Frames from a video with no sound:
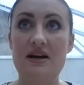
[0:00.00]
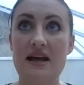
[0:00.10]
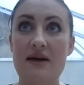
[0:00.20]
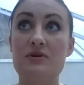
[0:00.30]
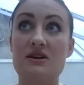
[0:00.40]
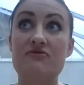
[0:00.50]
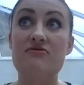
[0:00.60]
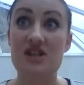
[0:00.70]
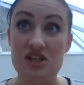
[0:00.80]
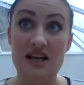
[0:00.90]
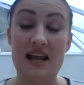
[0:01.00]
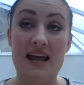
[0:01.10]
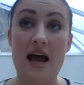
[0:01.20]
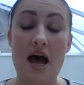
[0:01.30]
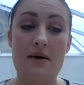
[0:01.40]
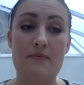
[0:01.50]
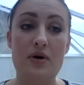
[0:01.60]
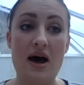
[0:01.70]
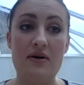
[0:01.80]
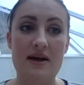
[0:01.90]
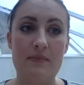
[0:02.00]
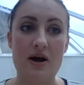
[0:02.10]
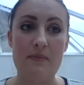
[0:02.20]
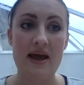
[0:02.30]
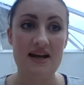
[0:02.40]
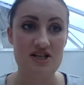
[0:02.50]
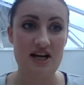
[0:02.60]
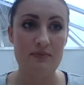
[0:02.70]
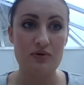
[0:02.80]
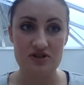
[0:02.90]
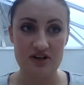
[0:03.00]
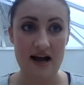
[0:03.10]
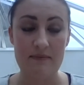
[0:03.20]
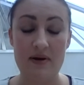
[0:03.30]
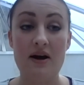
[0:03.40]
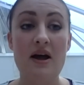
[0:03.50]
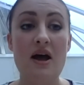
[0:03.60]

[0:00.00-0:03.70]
It was originally put out there by P&G, Procter & Gamble,